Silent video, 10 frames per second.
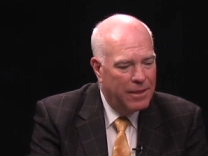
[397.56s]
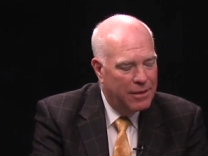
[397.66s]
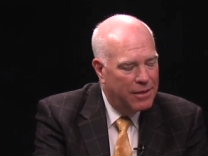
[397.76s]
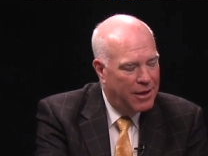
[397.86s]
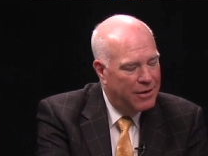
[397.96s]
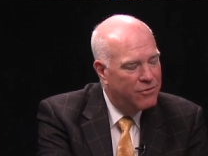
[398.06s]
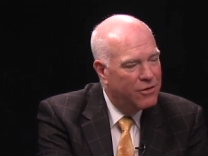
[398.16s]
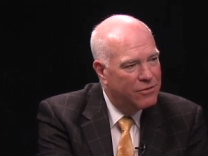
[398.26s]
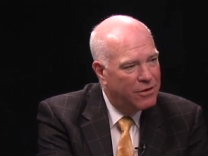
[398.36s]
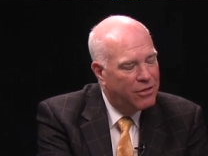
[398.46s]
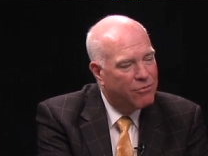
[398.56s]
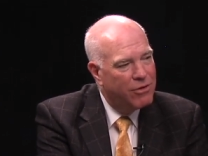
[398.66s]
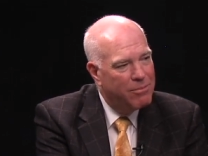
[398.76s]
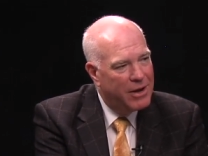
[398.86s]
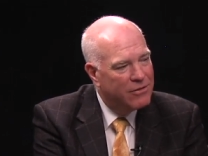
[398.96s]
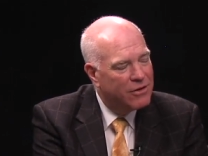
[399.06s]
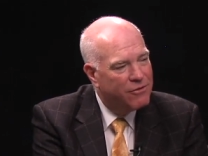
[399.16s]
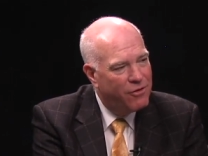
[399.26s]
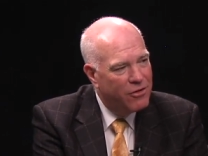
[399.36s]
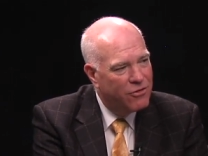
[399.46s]
not just the three basic
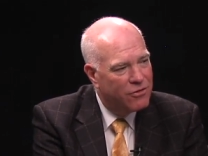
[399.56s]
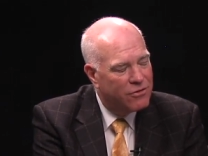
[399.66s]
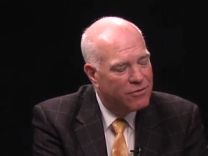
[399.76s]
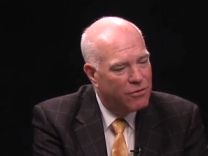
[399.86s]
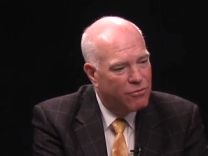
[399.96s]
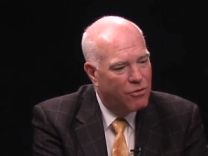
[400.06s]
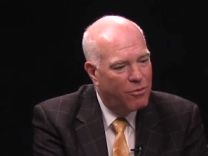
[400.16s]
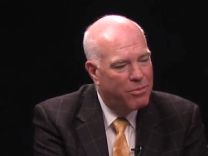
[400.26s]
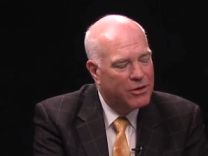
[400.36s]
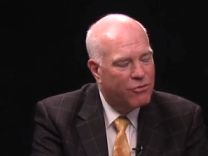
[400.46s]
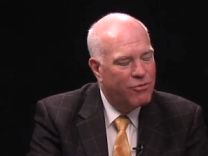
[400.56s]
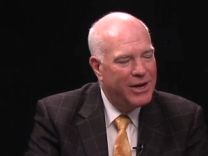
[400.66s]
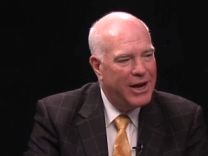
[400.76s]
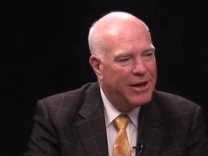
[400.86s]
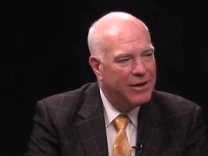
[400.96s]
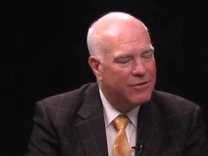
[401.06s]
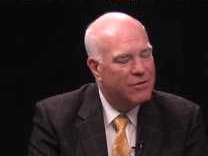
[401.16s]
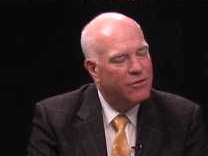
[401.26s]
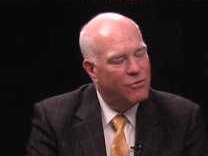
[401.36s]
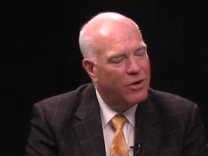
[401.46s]
functions of the role, but creating a
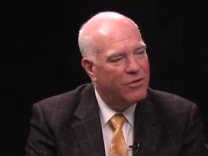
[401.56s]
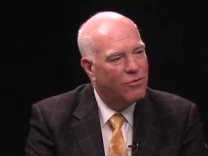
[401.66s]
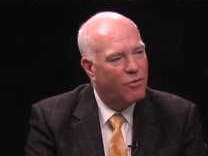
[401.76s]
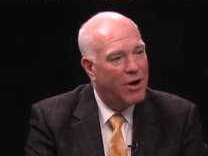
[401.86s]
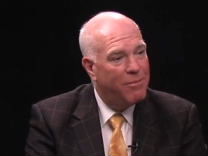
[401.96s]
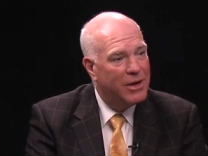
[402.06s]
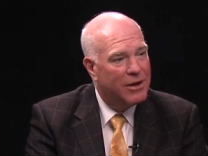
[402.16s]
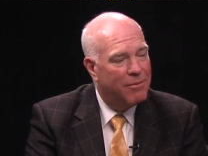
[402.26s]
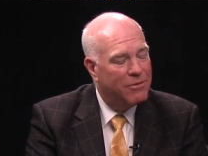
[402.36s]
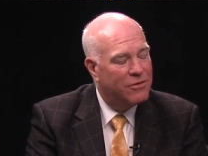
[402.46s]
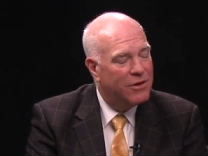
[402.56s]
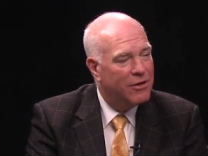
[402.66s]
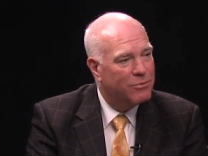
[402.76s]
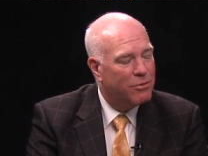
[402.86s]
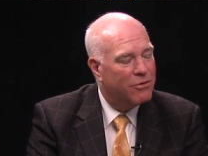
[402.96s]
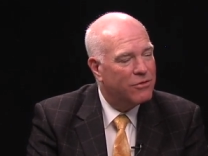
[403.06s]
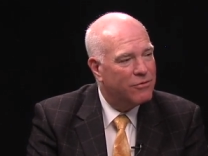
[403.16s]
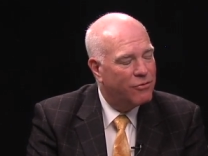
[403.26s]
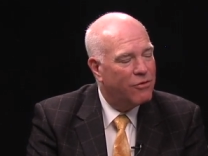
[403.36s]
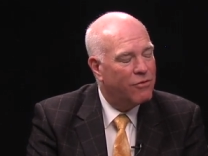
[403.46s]
situation where I become the salesperson
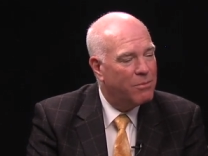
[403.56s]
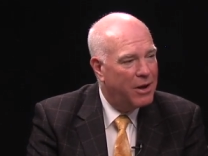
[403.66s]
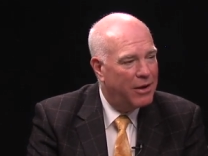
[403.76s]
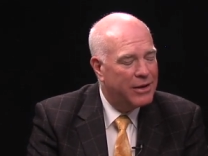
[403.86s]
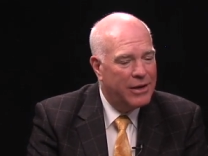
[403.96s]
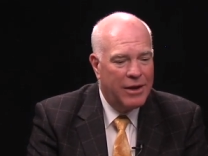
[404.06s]
for Vermont.